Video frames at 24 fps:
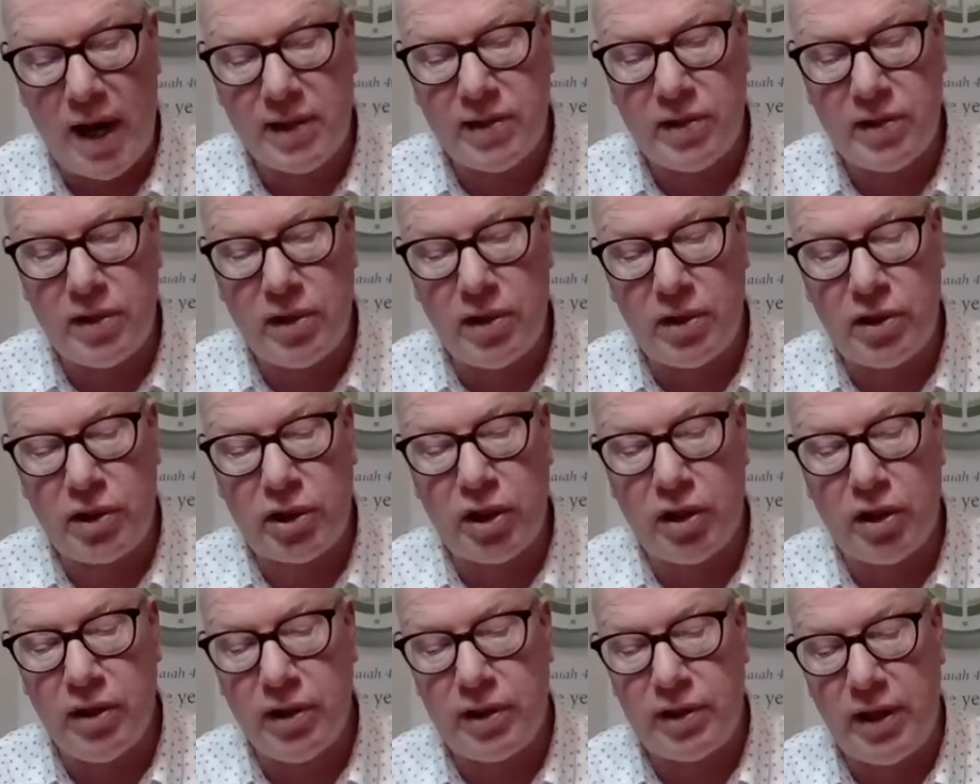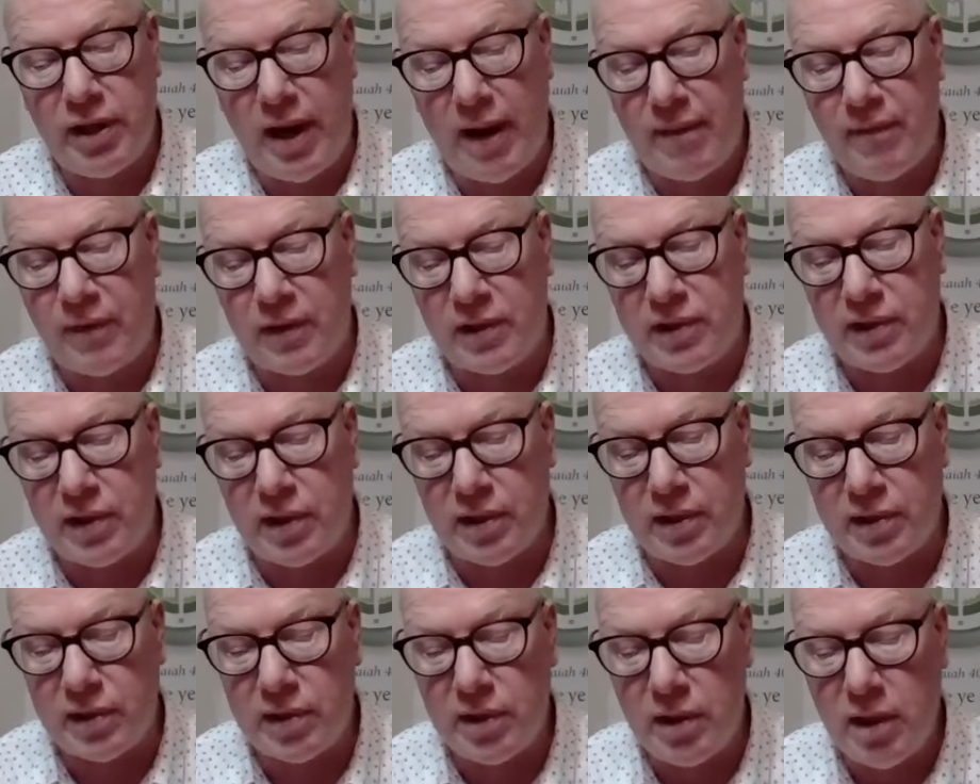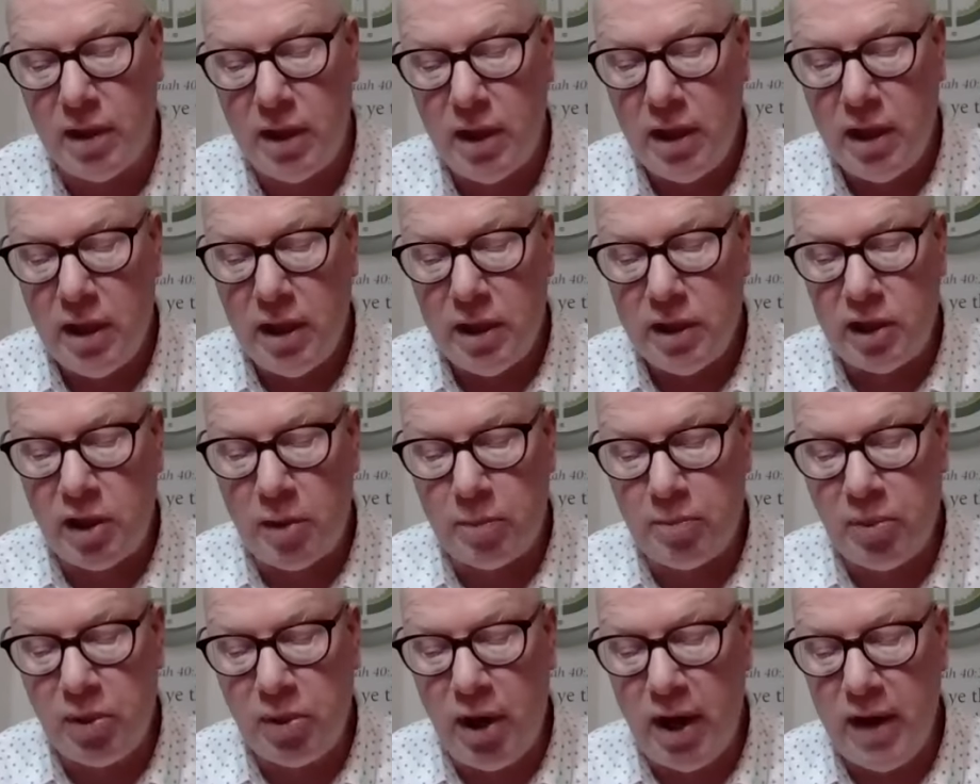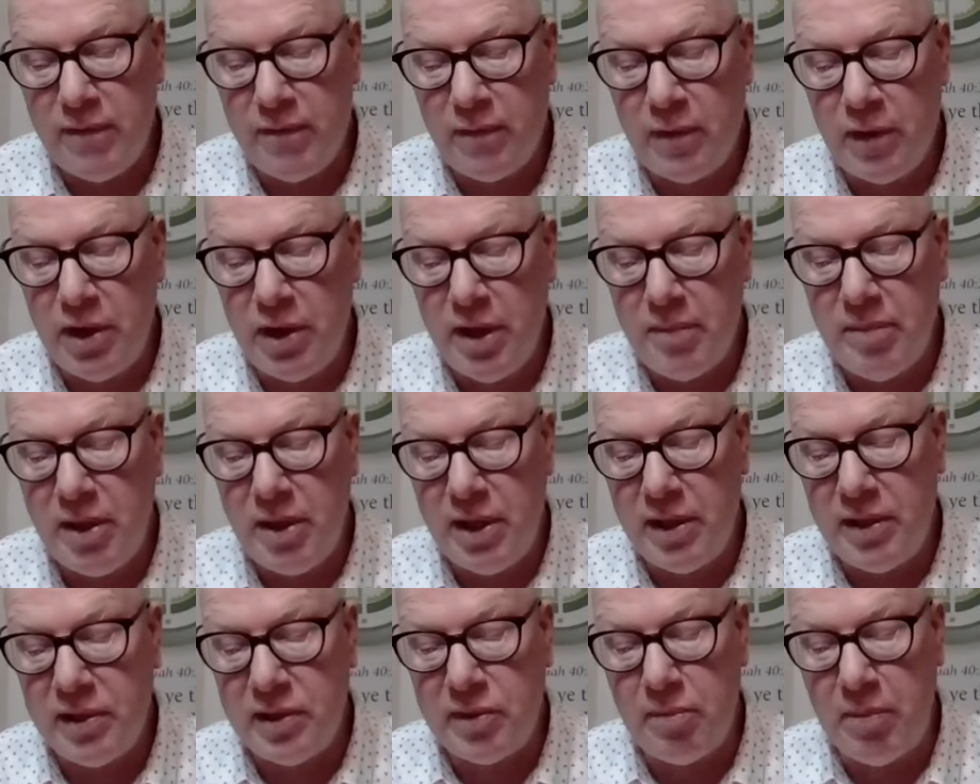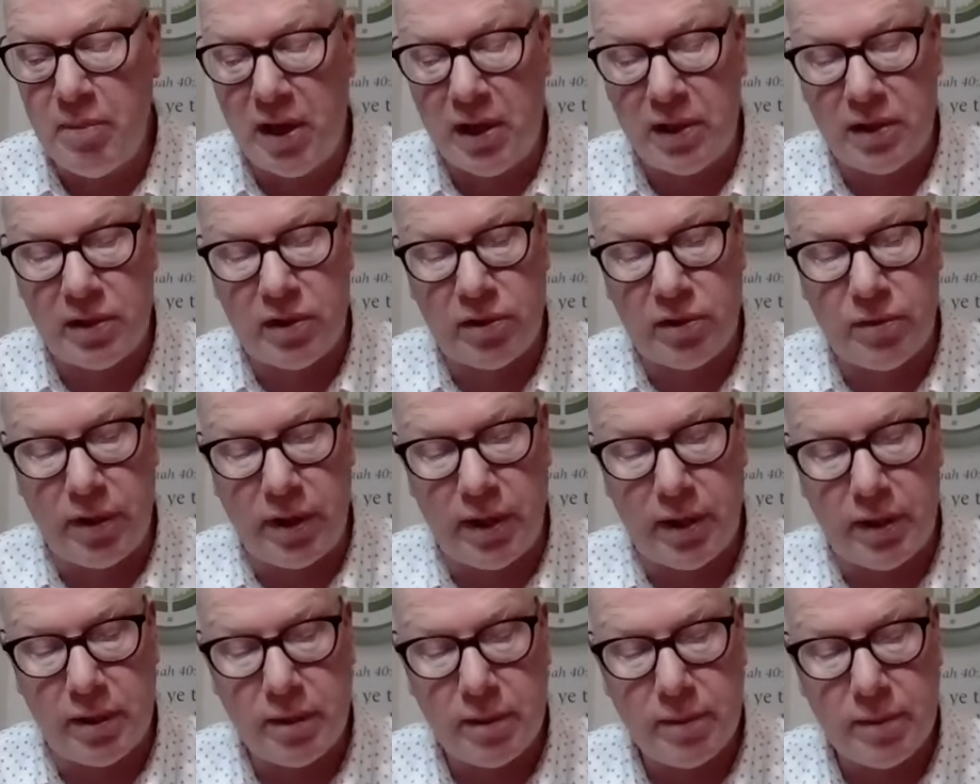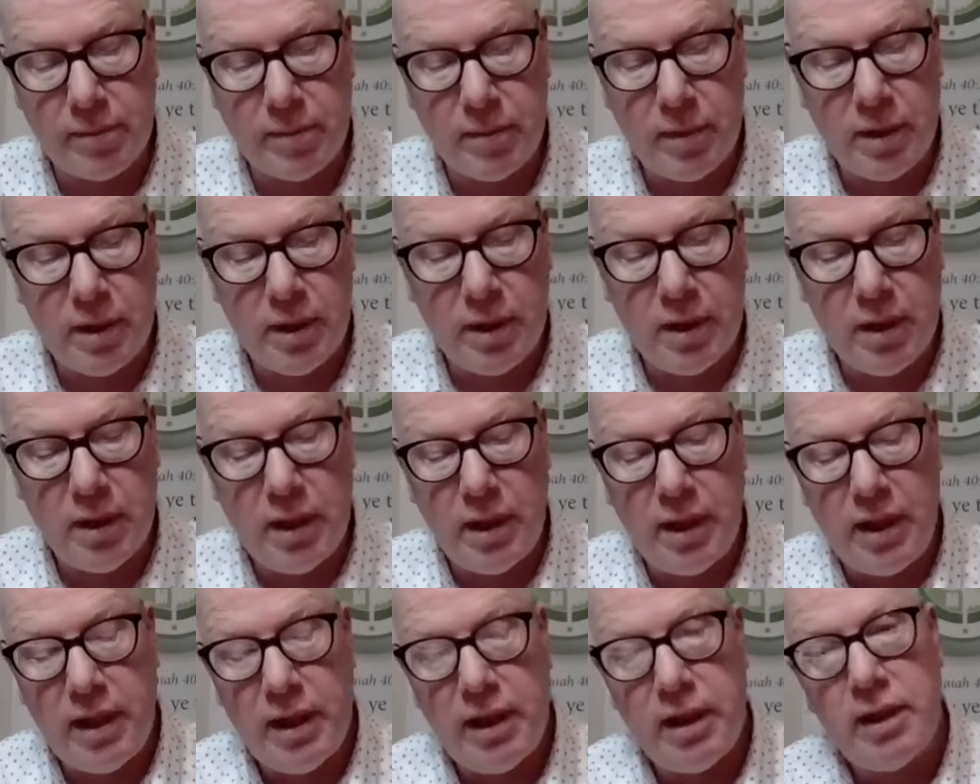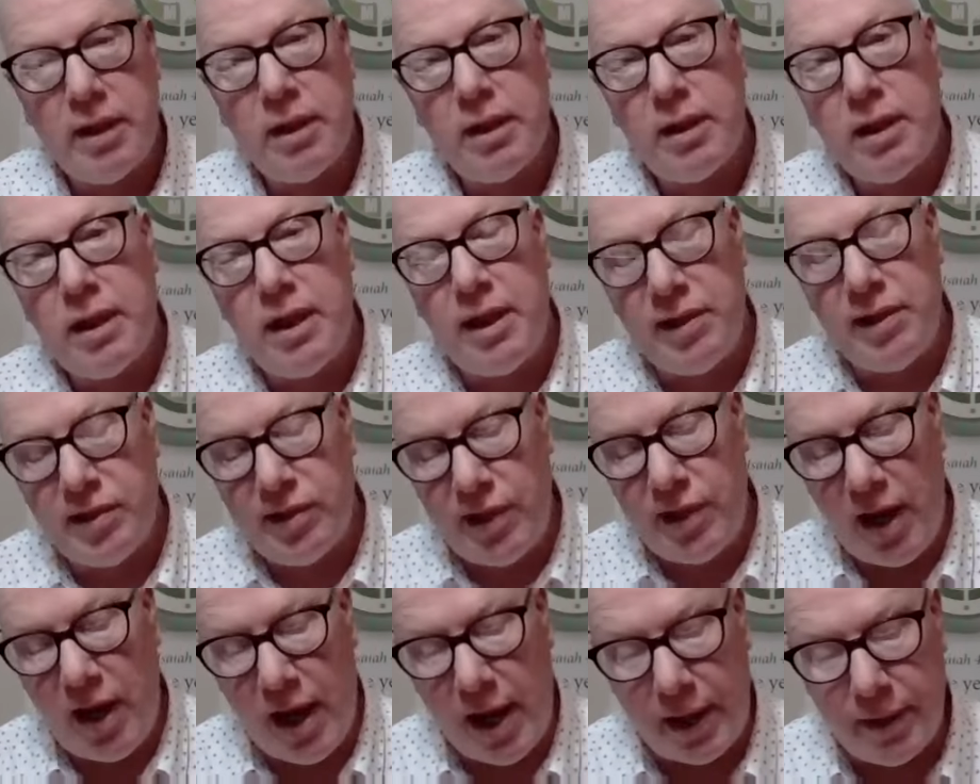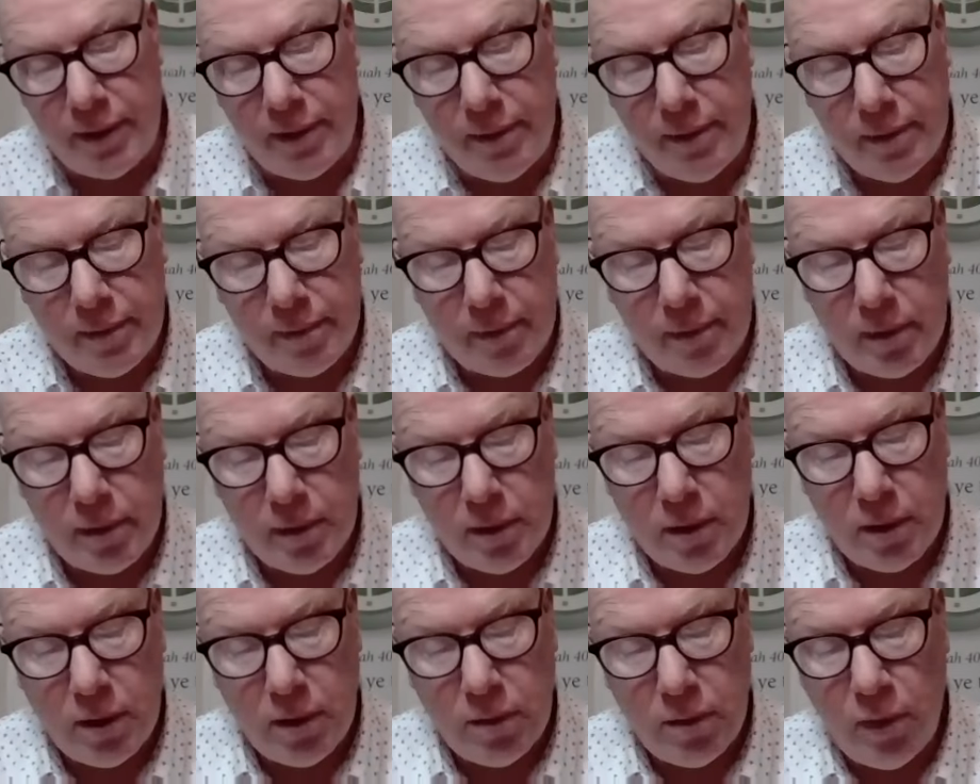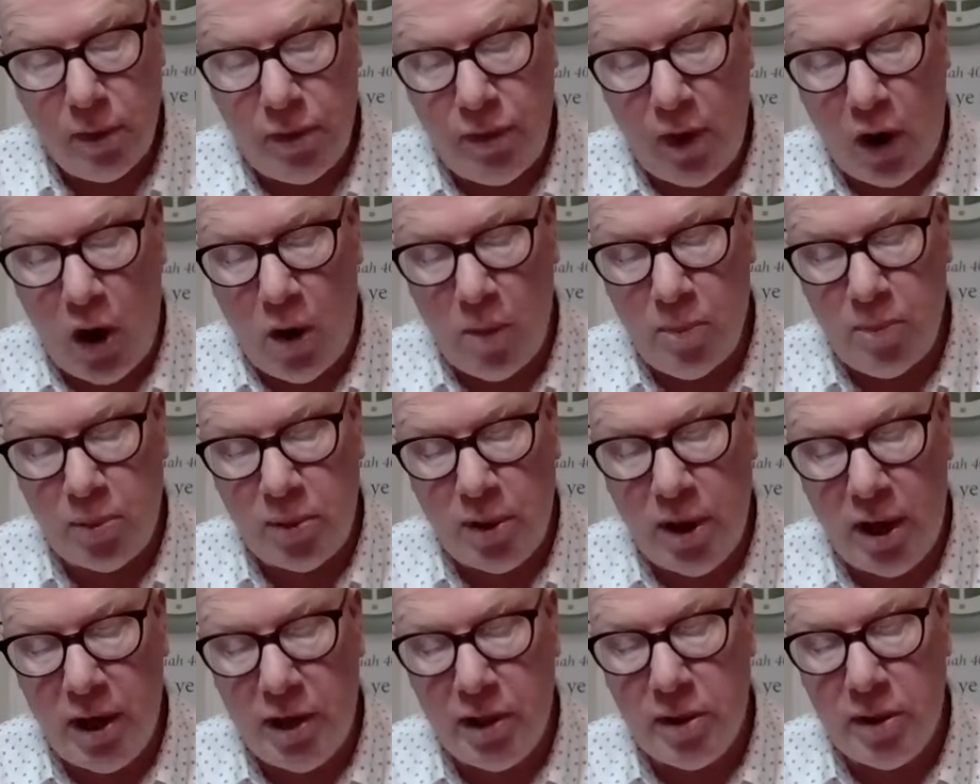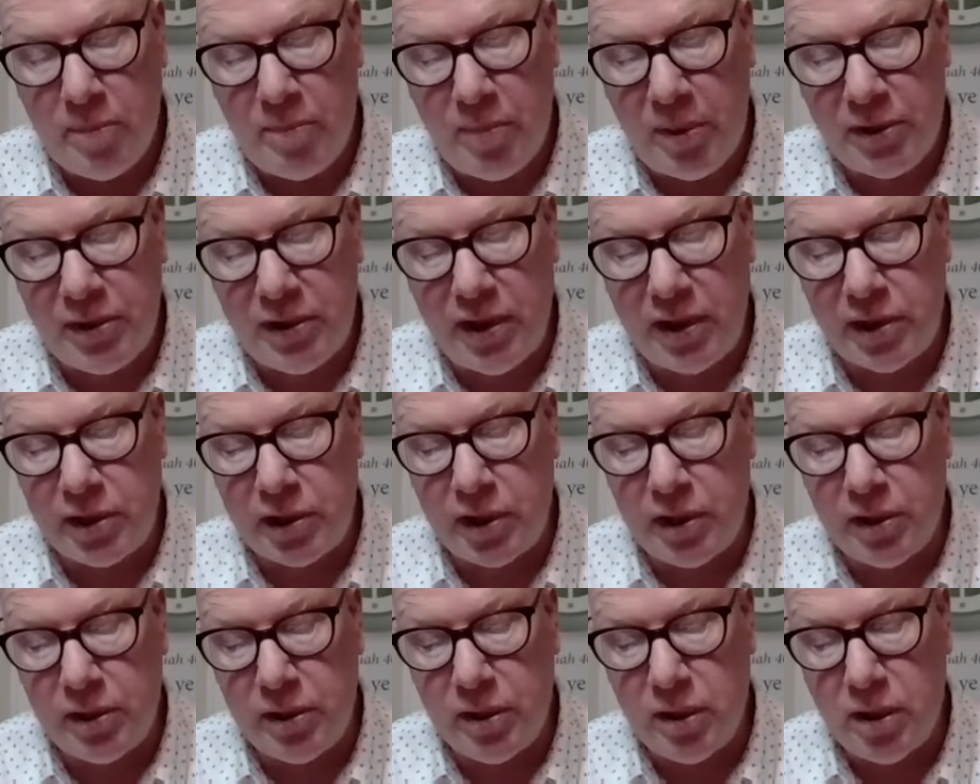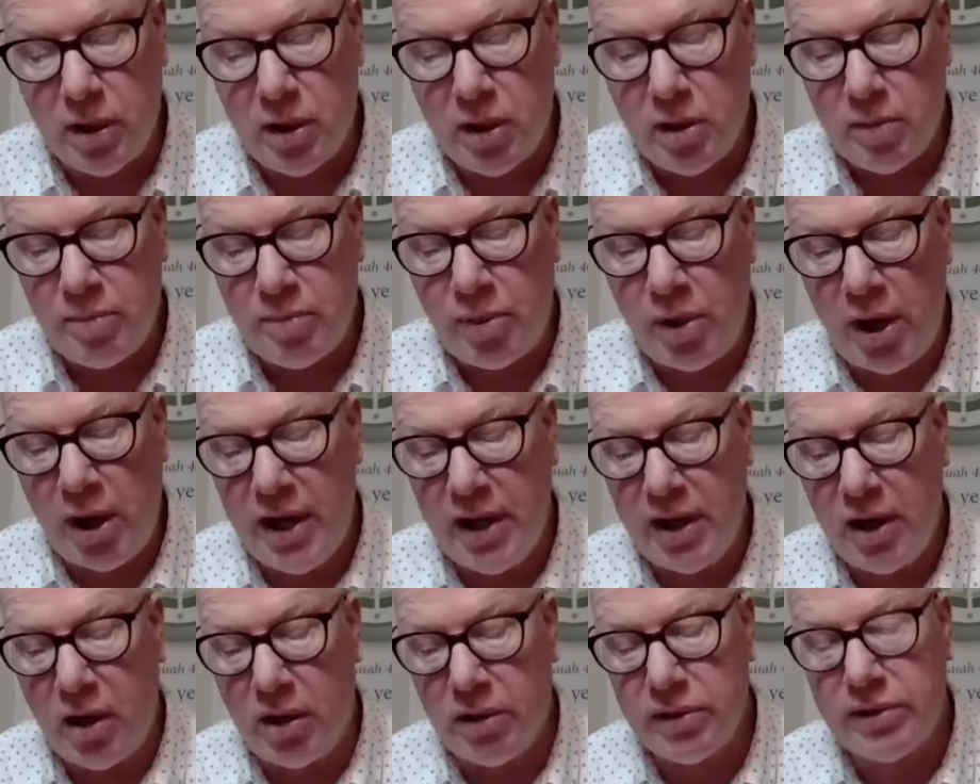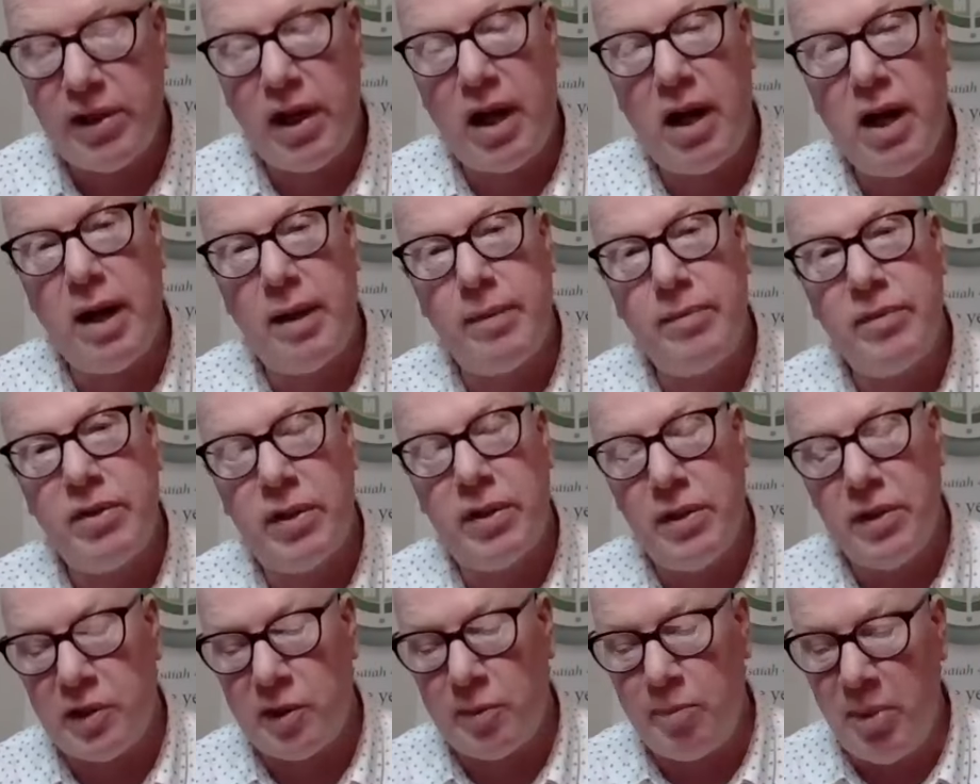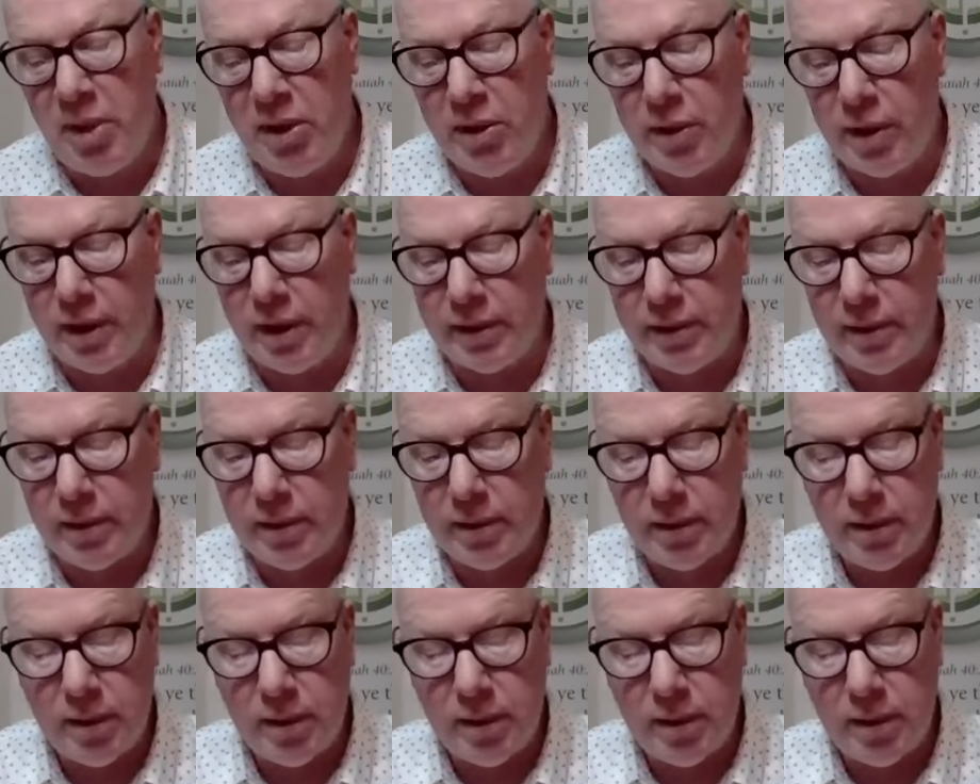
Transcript: asked the church at Ephesus to pray for him in his ministry. He said, "With all prayer and petition, Pray at all times in the Spirit.